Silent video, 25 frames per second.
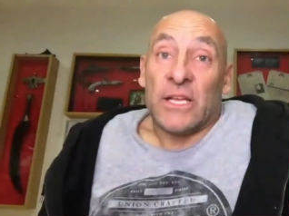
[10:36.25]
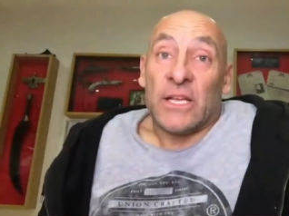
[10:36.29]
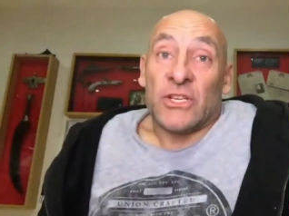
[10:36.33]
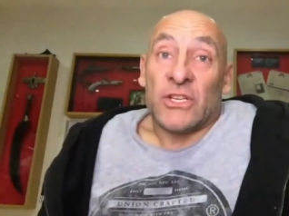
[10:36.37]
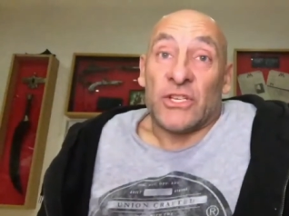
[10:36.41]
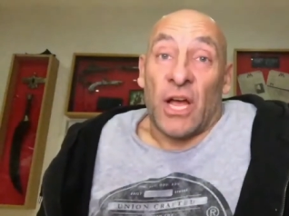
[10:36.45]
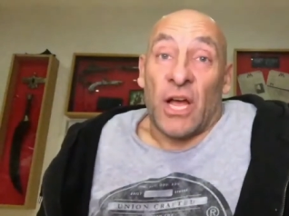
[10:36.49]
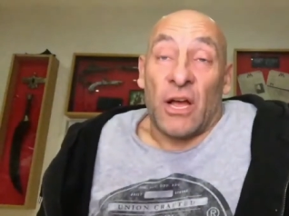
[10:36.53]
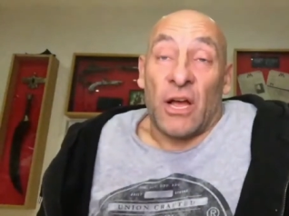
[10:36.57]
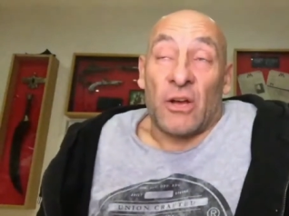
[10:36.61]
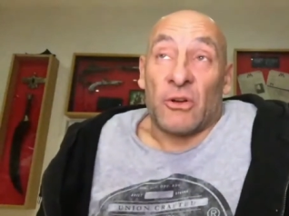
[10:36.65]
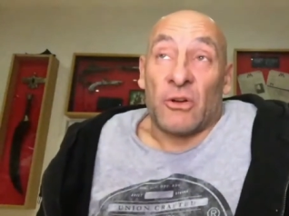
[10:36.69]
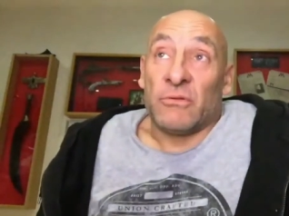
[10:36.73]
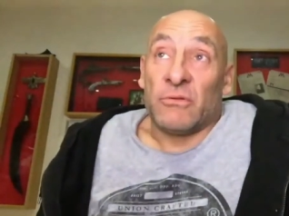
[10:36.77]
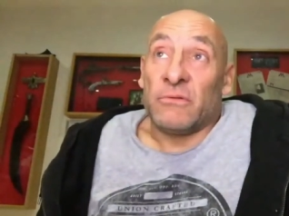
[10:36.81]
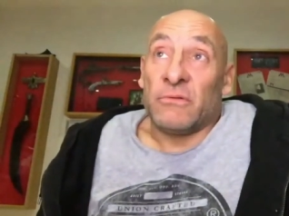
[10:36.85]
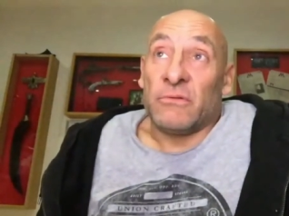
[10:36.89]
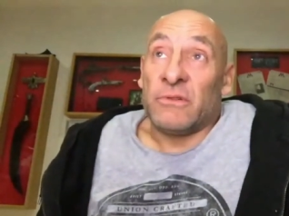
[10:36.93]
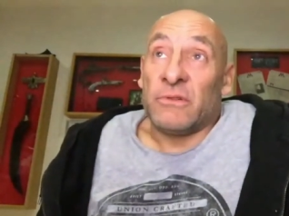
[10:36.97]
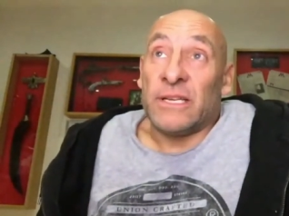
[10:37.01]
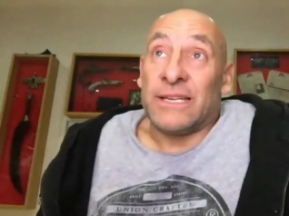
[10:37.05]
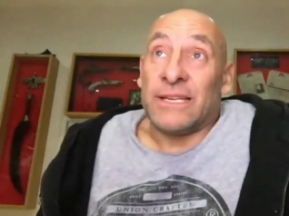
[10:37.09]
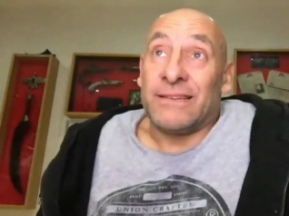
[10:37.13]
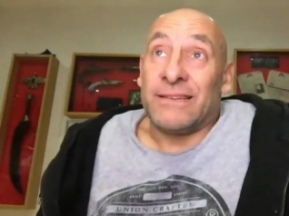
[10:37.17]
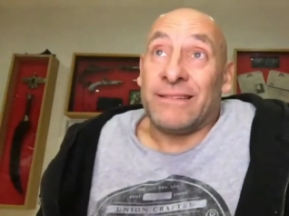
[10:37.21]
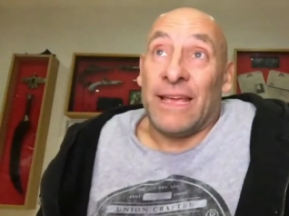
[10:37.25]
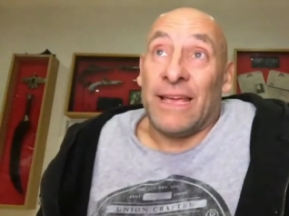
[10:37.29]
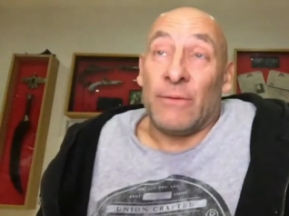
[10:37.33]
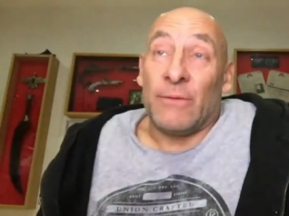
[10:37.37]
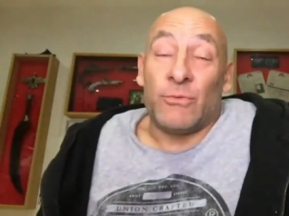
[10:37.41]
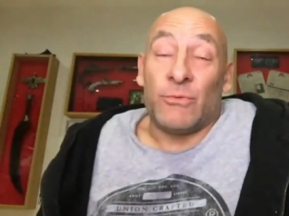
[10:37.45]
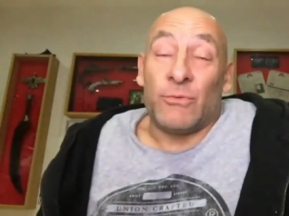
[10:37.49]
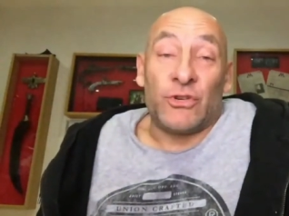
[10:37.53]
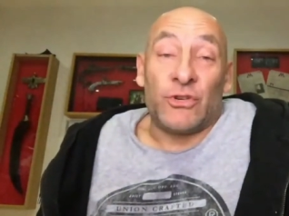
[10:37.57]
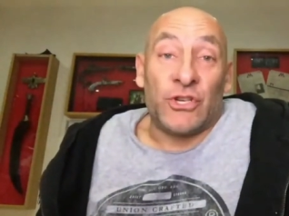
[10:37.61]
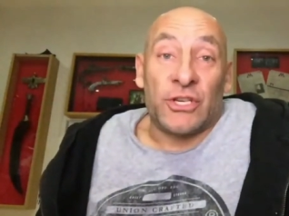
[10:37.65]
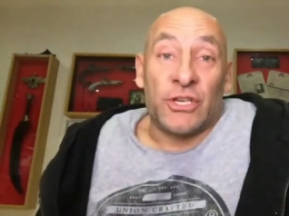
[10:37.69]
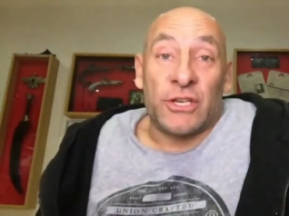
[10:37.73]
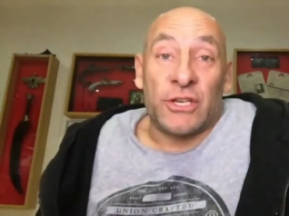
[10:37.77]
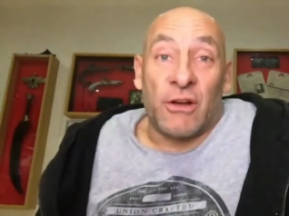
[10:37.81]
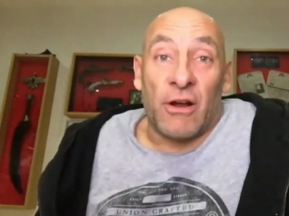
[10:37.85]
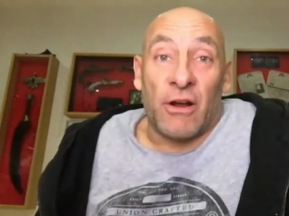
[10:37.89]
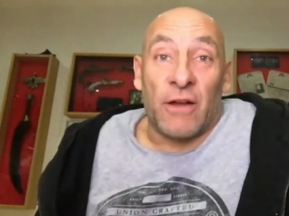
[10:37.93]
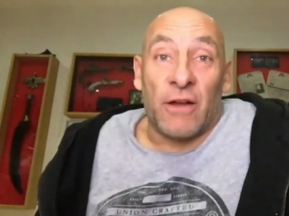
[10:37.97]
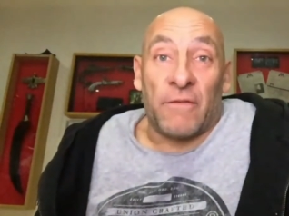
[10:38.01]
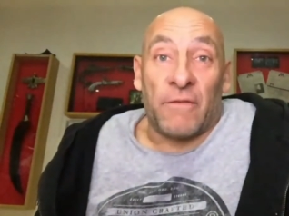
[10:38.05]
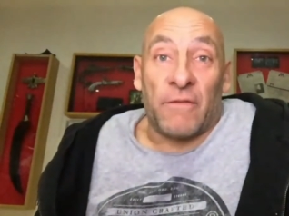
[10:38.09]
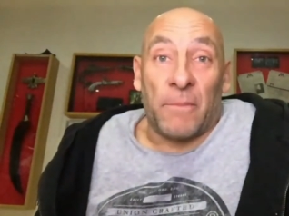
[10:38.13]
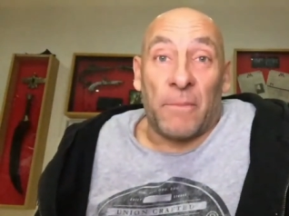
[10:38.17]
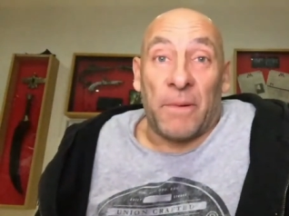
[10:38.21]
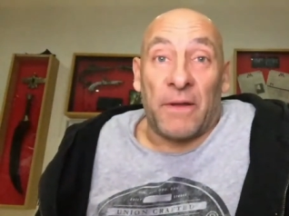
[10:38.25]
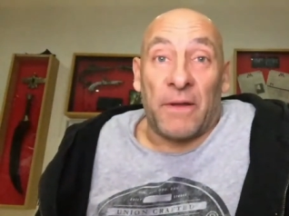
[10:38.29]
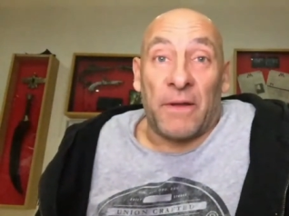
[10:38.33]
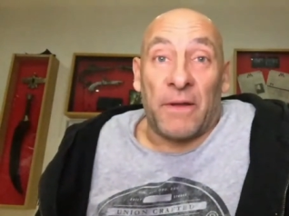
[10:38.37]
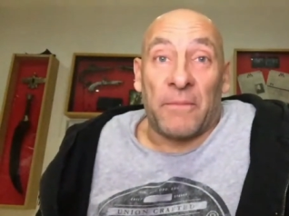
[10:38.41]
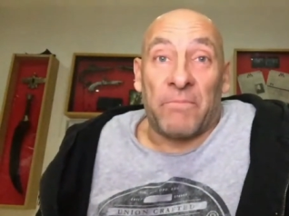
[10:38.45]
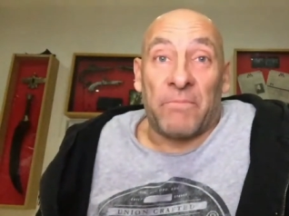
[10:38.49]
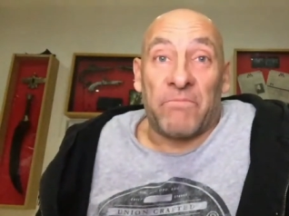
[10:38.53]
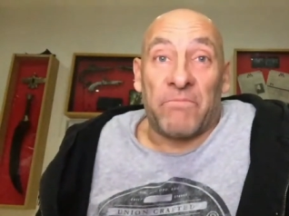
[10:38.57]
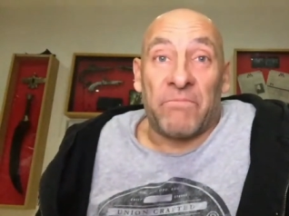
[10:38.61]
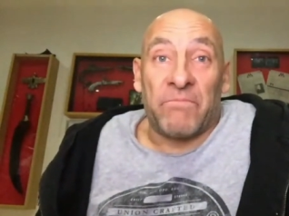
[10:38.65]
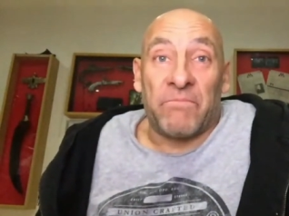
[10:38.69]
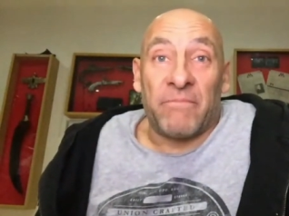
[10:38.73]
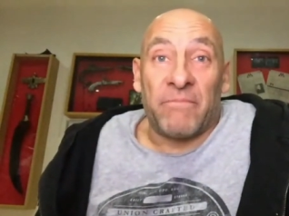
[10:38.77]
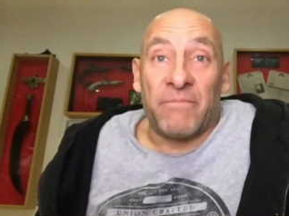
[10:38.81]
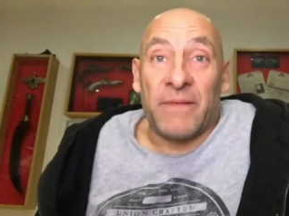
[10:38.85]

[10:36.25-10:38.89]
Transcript: So it was just kind of a bit of a